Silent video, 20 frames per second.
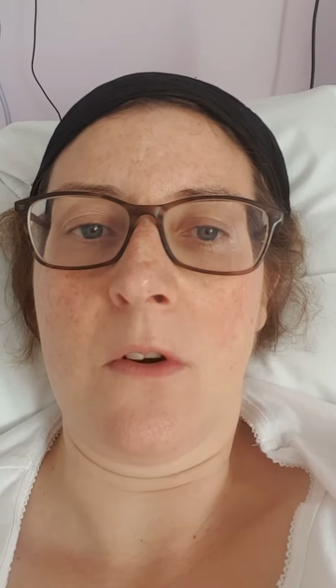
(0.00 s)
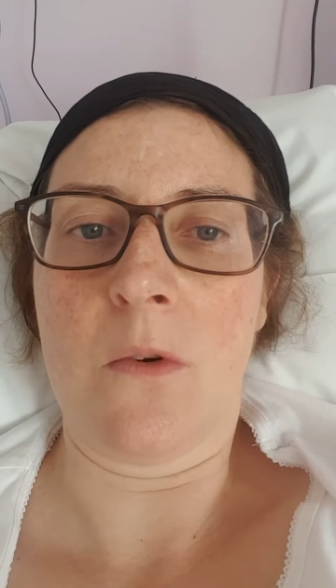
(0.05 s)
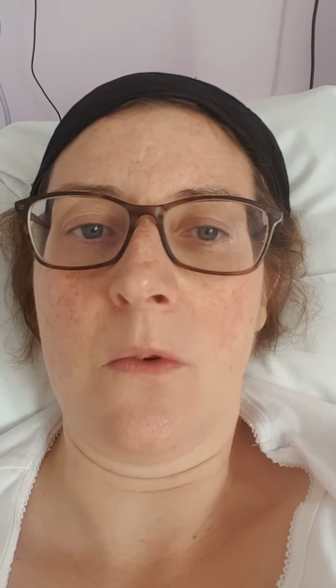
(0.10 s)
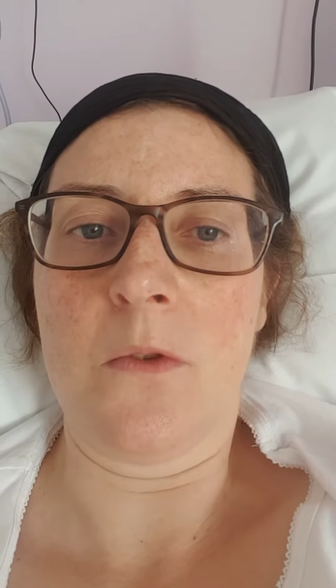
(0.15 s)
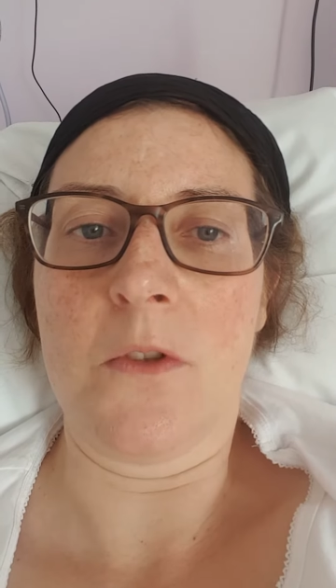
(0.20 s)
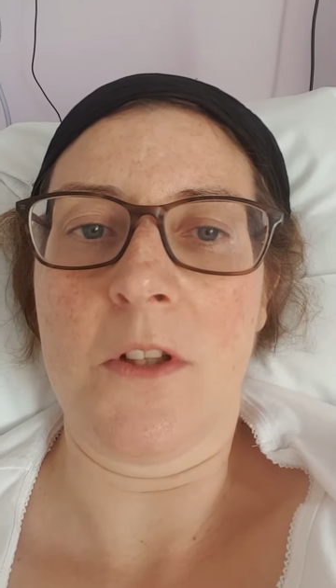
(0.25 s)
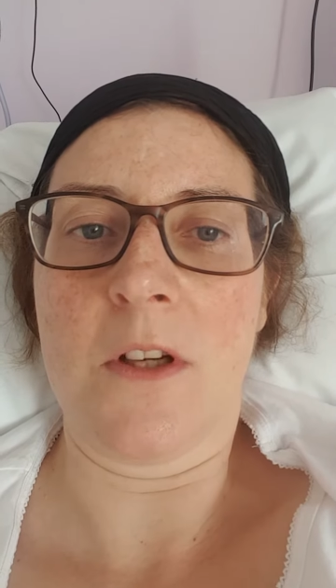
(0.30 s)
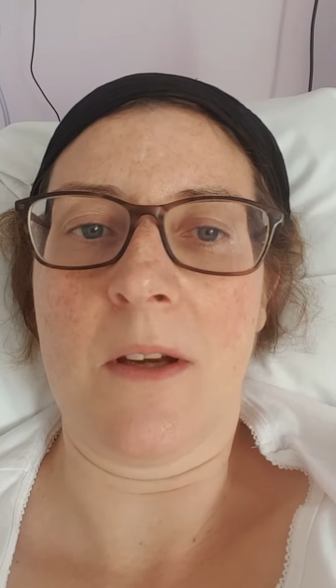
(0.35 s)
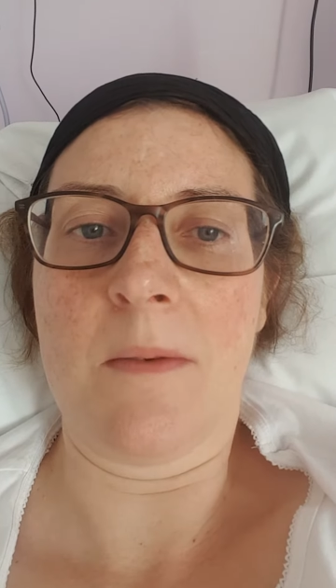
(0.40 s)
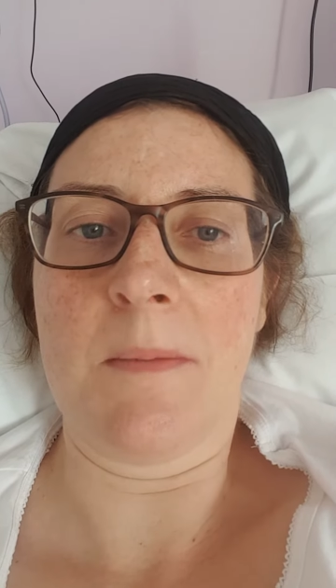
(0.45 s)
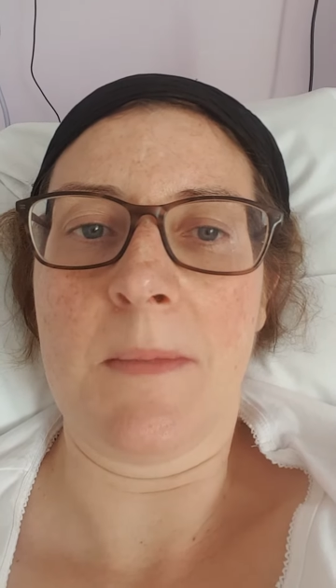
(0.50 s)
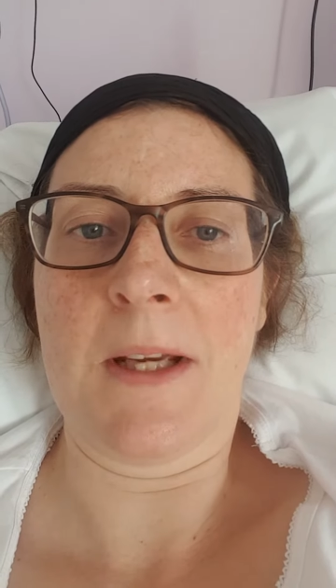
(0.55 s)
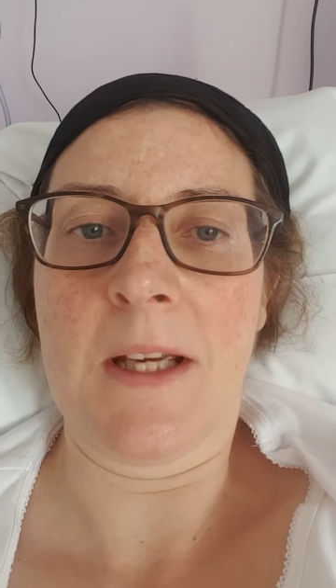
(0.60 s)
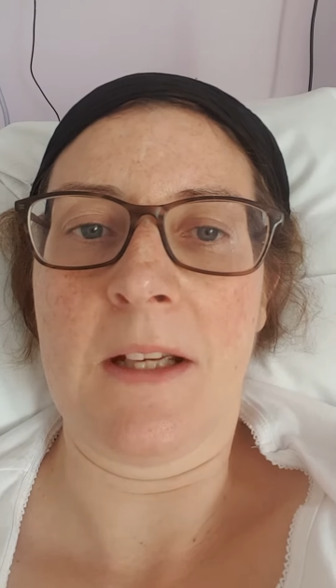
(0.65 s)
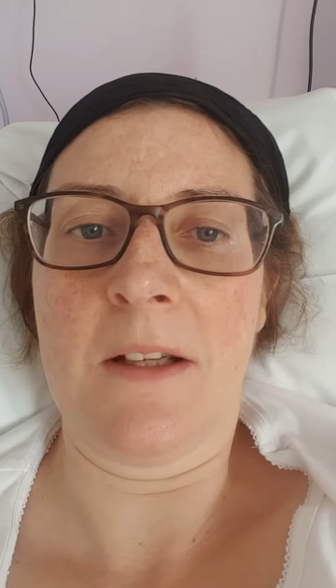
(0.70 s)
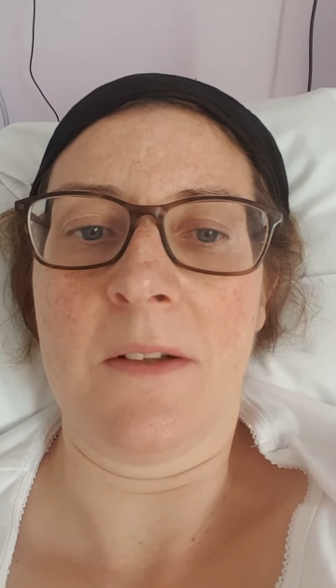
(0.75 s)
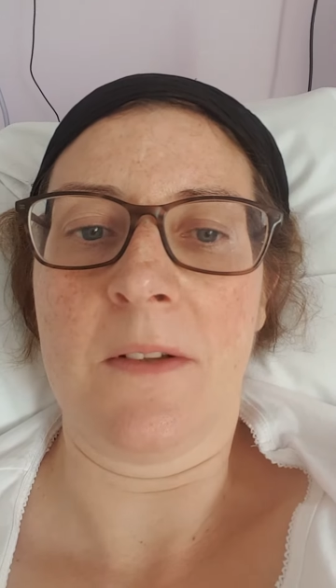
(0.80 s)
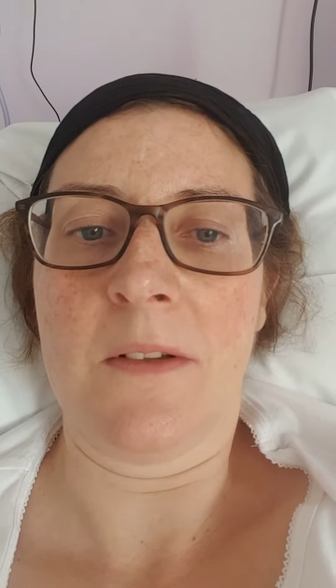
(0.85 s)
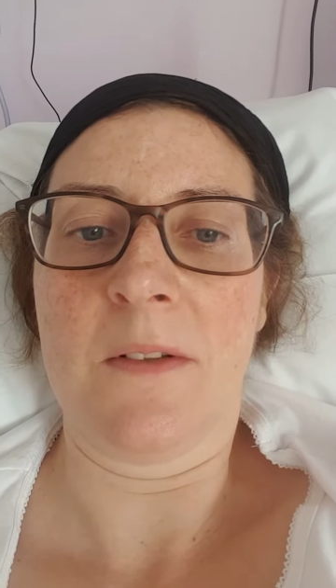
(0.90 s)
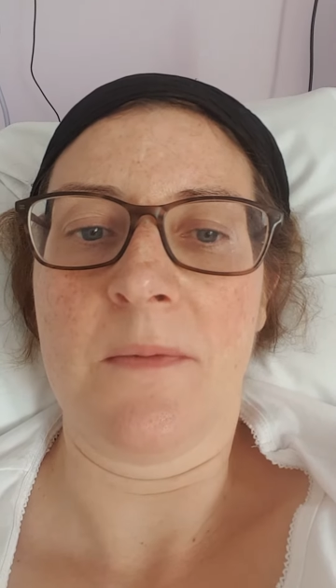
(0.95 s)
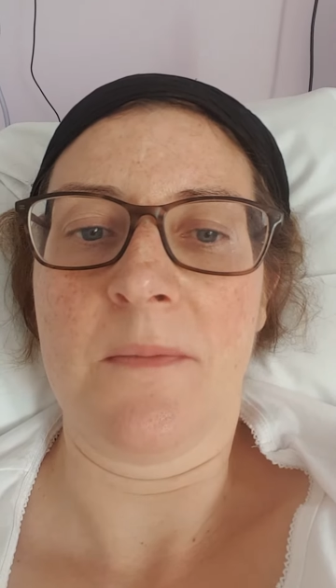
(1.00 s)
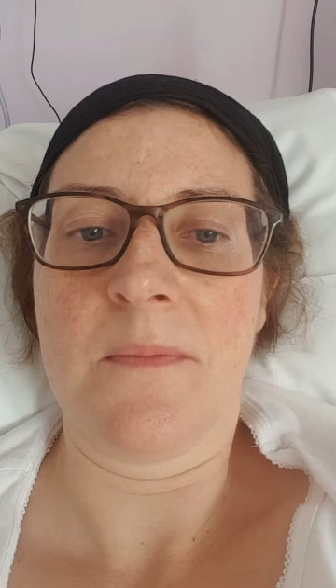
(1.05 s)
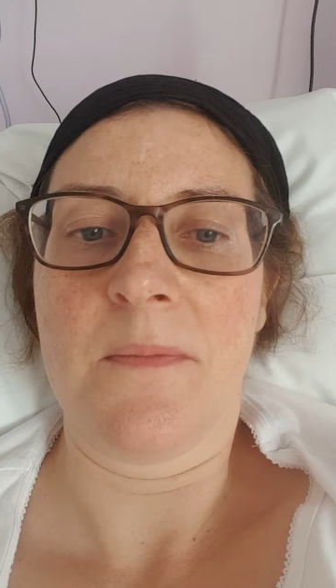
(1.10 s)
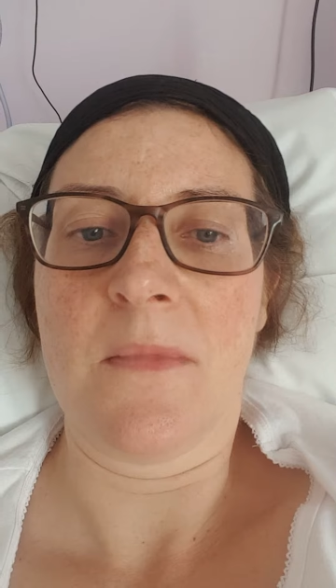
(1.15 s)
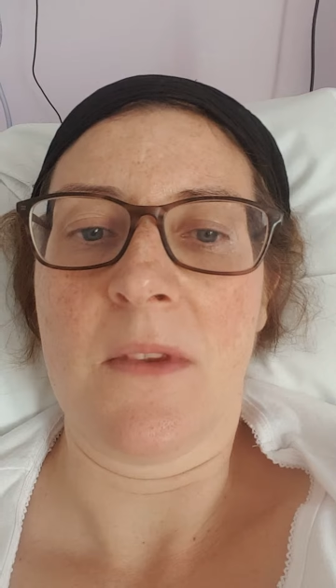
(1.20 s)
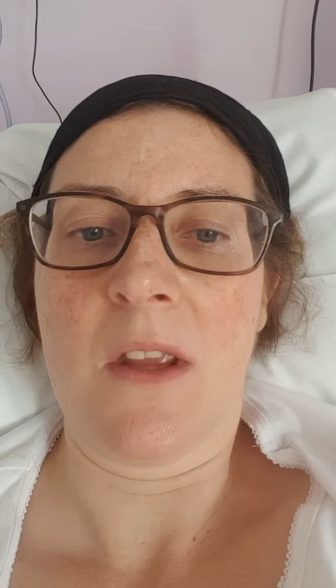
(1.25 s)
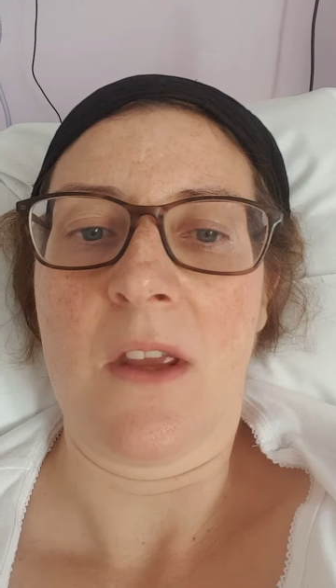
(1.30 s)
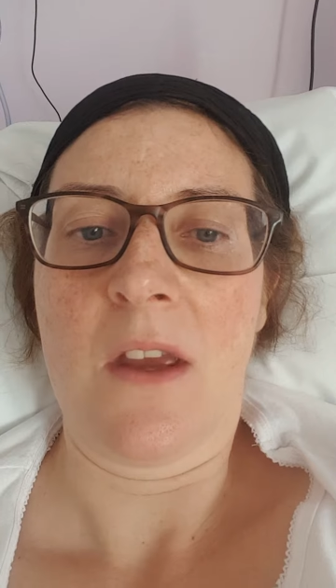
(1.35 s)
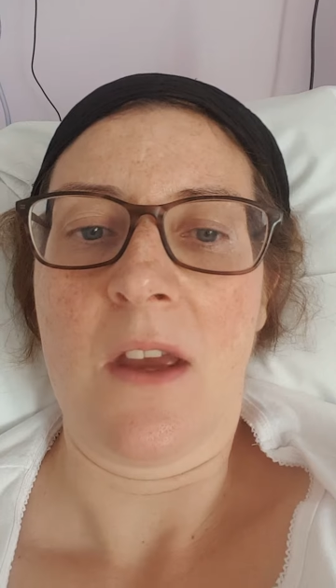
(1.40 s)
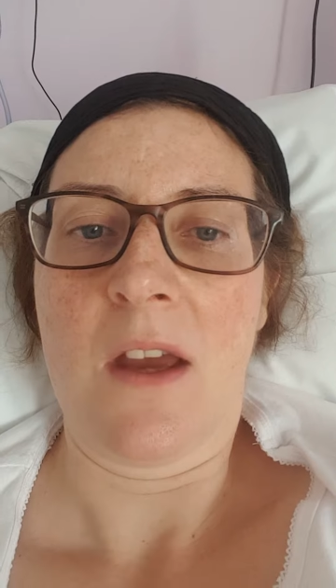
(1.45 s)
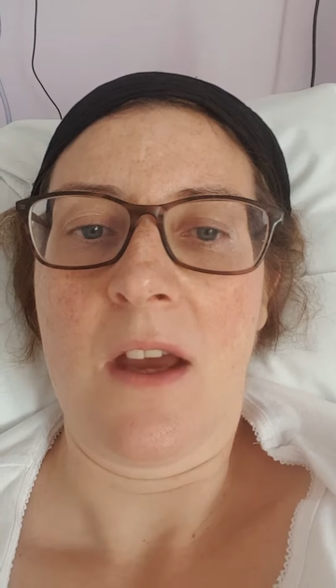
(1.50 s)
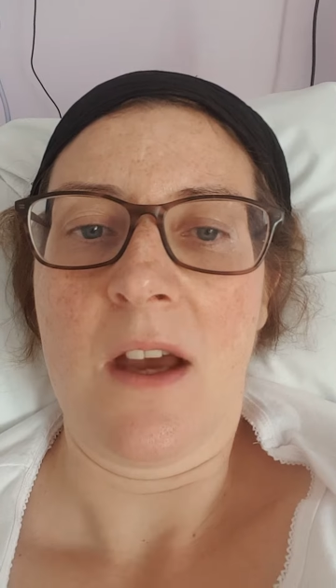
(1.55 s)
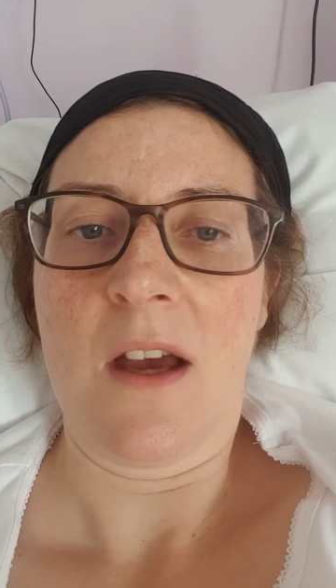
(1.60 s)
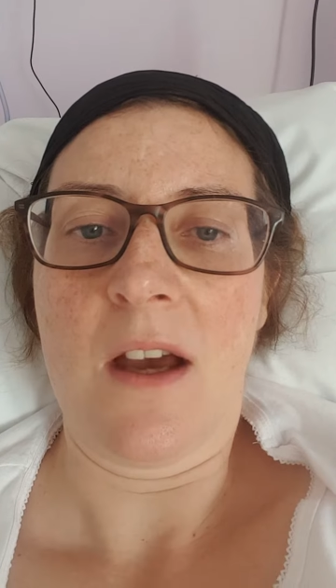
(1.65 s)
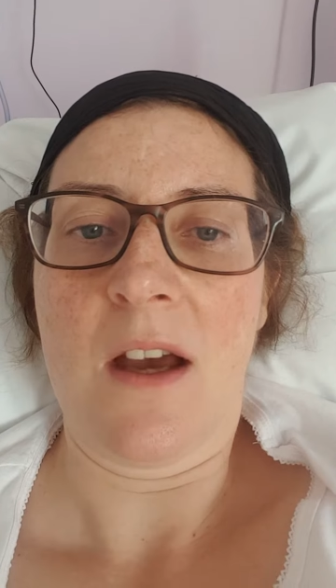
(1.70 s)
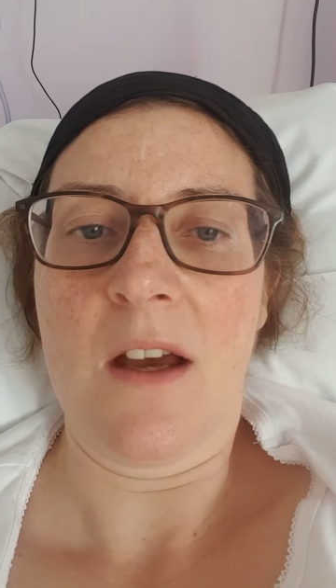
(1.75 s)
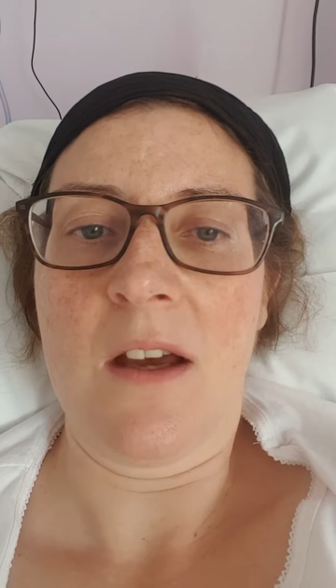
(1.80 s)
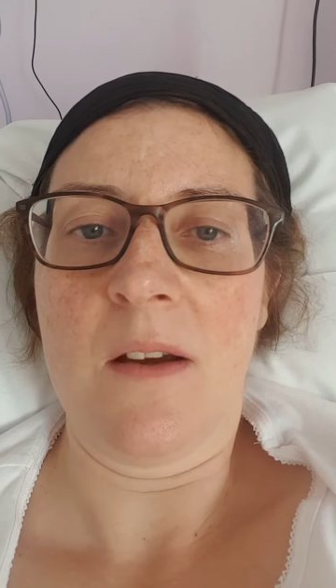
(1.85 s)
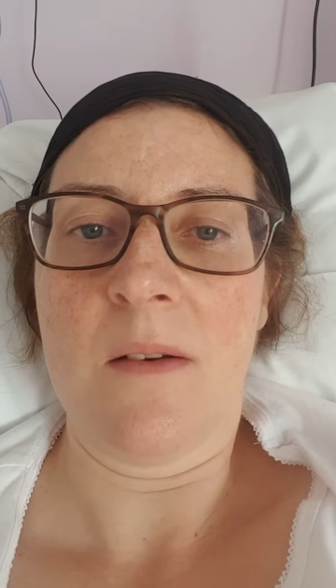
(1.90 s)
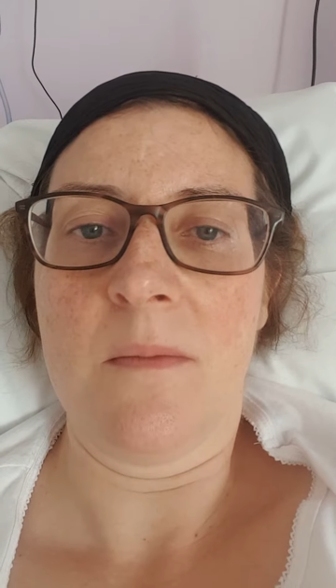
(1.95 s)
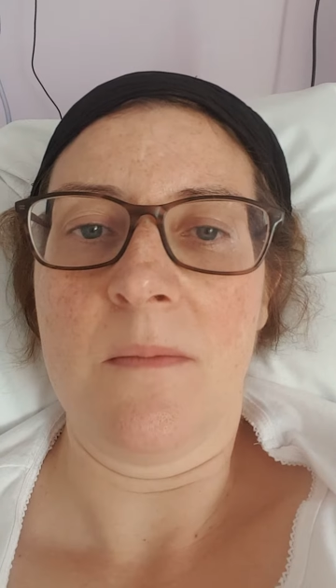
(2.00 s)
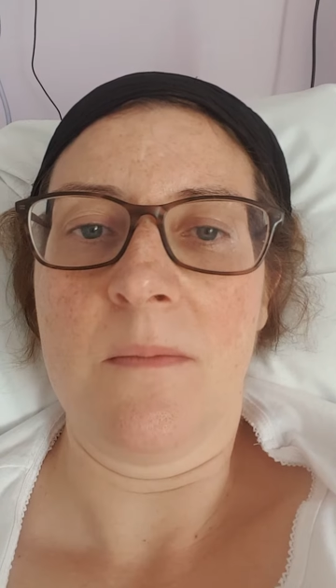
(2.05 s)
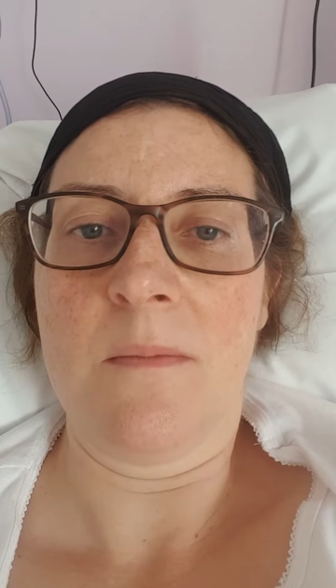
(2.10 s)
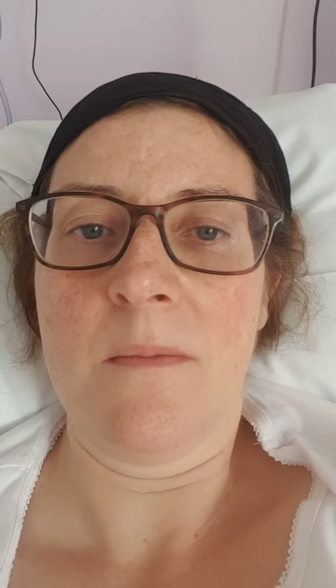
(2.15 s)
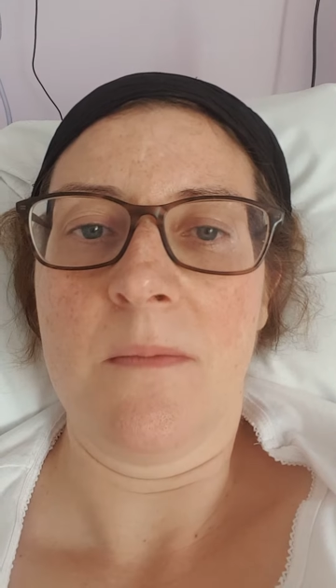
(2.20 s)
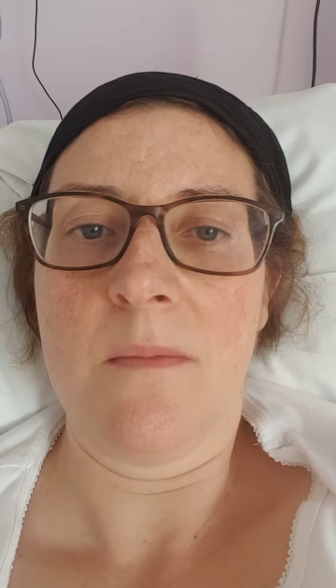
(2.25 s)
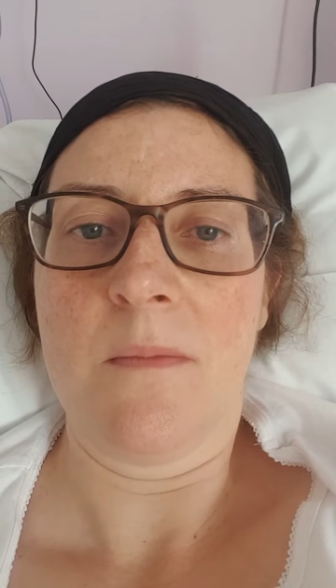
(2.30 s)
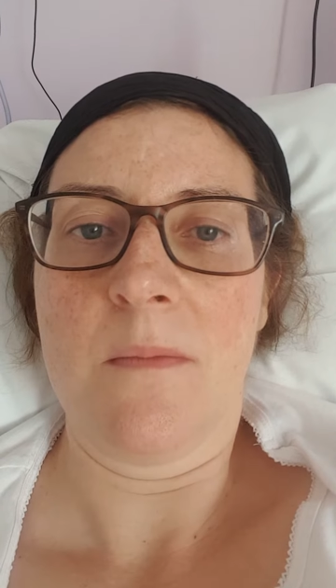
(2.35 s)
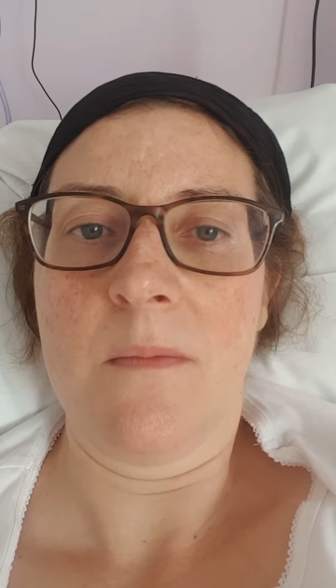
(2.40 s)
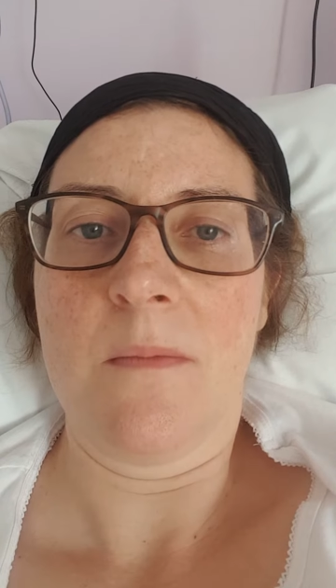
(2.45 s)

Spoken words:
long time now.